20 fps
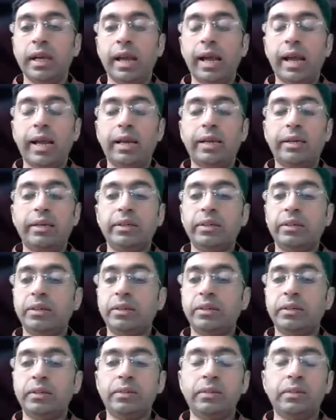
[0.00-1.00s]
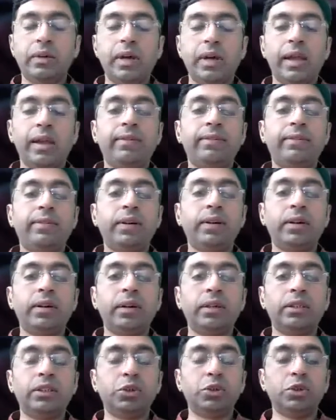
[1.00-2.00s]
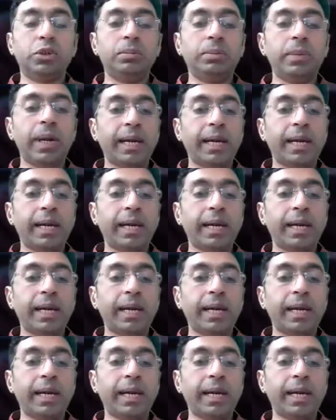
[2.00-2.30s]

and uh, if a student